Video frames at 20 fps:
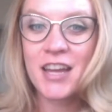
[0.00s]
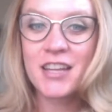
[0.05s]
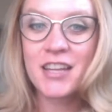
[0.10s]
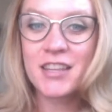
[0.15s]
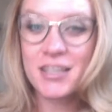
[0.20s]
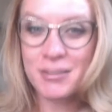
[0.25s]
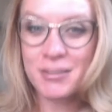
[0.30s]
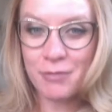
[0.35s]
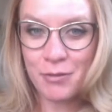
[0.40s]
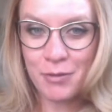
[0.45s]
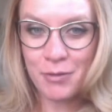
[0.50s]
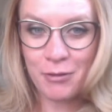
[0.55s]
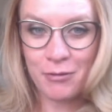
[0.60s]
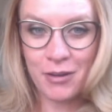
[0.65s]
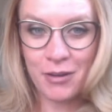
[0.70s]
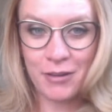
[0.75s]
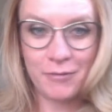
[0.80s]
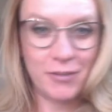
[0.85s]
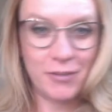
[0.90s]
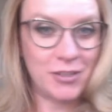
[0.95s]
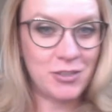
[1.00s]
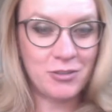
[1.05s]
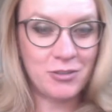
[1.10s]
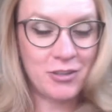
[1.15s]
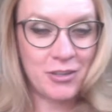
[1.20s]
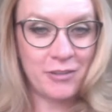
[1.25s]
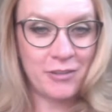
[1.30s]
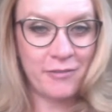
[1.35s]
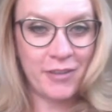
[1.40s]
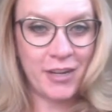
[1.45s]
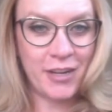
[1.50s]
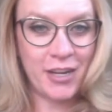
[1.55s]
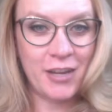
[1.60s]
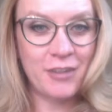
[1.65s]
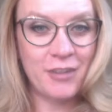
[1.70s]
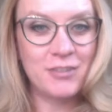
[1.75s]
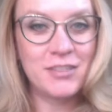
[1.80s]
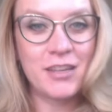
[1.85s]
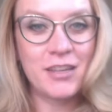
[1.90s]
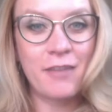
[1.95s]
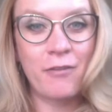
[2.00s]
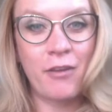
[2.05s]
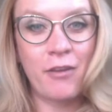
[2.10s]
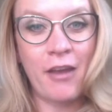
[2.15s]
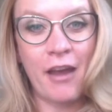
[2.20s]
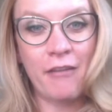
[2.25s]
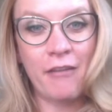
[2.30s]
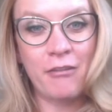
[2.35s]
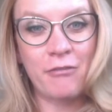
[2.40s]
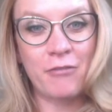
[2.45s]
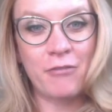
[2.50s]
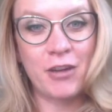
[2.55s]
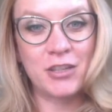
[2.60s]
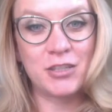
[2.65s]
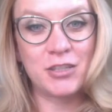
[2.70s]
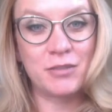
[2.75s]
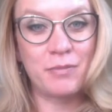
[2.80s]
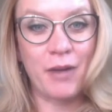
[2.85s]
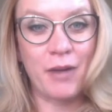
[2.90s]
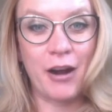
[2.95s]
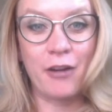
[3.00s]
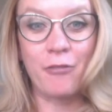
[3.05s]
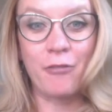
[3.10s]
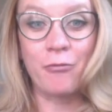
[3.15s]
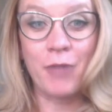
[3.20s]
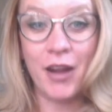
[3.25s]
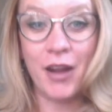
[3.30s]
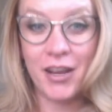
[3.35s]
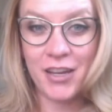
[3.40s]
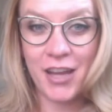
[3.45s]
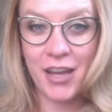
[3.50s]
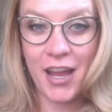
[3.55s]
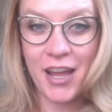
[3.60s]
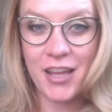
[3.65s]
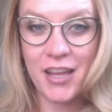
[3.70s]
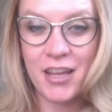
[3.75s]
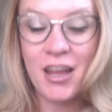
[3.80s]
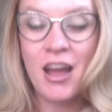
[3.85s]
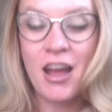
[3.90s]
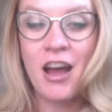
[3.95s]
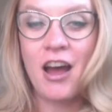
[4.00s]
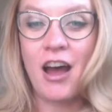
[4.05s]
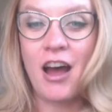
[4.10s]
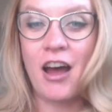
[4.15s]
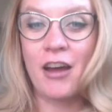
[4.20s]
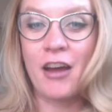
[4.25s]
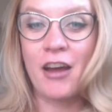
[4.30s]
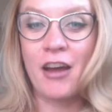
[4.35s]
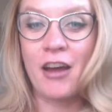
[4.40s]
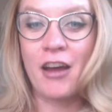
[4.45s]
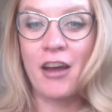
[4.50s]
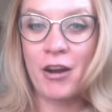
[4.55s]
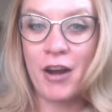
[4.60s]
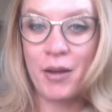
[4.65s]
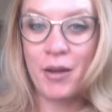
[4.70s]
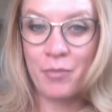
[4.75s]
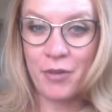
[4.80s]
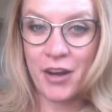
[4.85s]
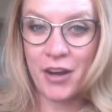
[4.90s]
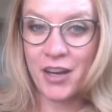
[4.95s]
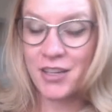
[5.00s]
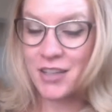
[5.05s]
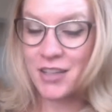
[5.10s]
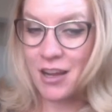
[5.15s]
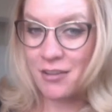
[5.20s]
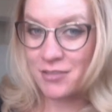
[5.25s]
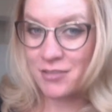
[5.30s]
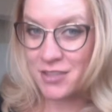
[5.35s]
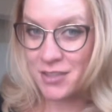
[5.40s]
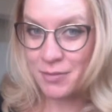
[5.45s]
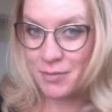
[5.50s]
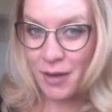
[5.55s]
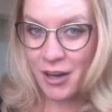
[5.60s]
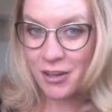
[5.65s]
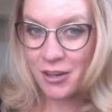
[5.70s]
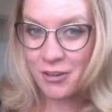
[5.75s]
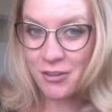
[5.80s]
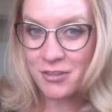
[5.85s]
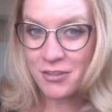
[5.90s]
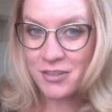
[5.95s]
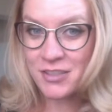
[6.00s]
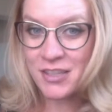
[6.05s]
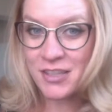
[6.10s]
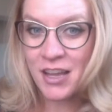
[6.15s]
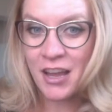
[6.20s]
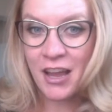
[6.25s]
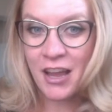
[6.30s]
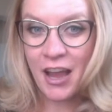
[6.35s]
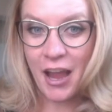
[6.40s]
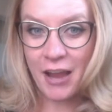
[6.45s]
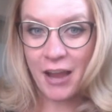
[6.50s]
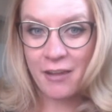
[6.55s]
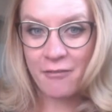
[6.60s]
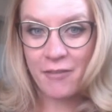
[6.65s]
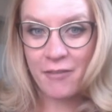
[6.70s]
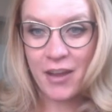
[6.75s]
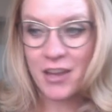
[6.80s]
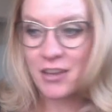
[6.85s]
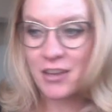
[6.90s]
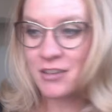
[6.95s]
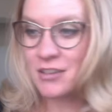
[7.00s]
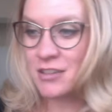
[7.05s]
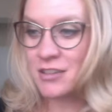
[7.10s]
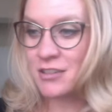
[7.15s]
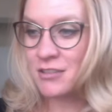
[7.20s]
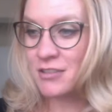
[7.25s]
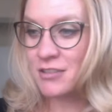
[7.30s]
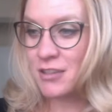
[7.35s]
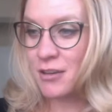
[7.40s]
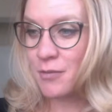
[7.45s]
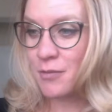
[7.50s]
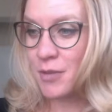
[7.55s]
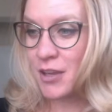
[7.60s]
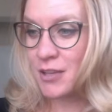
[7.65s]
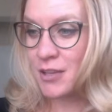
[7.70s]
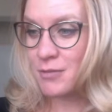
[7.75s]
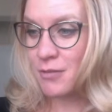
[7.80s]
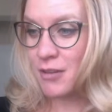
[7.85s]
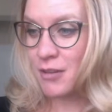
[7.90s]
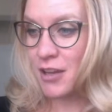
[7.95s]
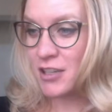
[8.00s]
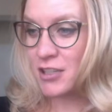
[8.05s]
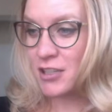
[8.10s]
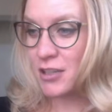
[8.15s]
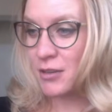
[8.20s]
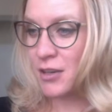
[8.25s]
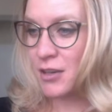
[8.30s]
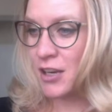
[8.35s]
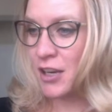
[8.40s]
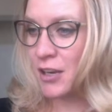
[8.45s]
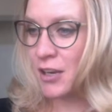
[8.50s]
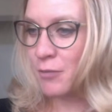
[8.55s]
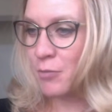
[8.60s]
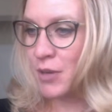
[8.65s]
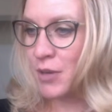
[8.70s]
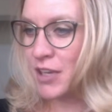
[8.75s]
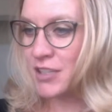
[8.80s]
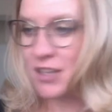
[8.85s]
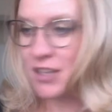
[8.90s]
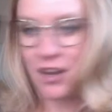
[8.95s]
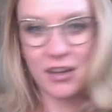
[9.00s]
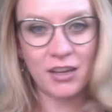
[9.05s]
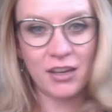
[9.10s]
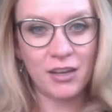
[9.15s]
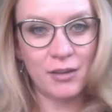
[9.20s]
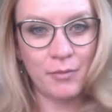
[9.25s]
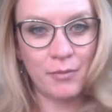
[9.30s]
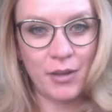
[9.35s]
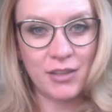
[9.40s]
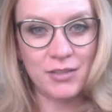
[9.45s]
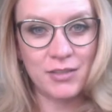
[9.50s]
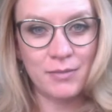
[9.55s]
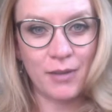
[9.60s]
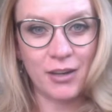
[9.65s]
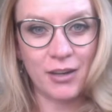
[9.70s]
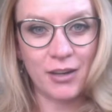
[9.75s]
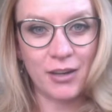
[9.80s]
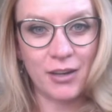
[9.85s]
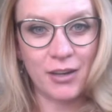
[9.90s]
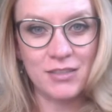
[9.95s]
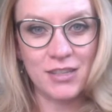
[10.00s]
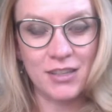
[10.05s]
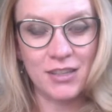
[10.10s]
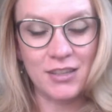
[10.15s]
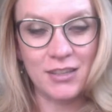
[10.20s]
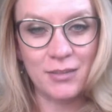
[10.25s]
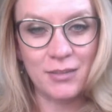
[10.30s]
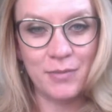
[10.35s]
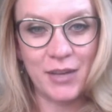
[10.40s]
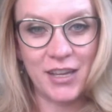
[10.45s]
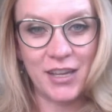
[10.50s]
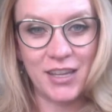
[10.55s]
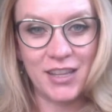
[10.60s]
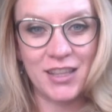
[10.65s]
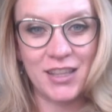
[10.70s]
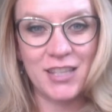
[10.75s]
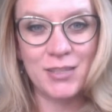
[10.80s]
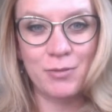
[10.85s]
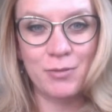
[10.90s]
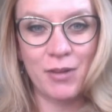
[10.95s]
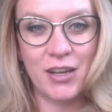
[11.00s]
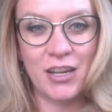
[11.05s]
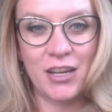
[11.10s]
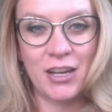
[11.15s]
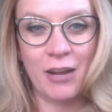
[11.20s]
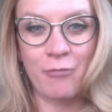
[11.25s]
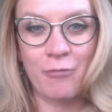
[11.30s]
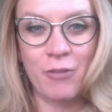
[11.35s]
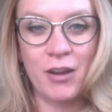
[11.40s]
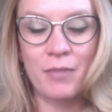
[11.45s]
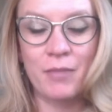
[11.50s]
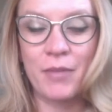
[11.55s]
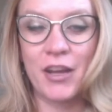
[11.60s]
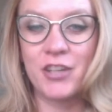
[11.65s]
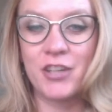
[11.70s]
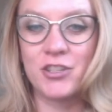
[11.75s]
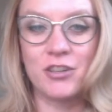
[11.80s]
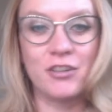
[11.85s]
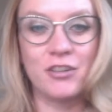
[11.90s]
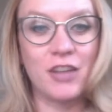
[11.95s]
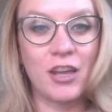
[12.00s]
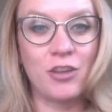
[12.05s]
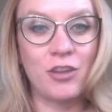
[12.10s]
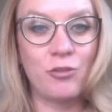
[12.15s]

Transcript: This will be one of the shorter videos. If you haven't watched part 1 yet on where I break down SMART goals, I invite you to do so because we'll actually be talking about SMART goals a little bit in this one, and I want to make sure that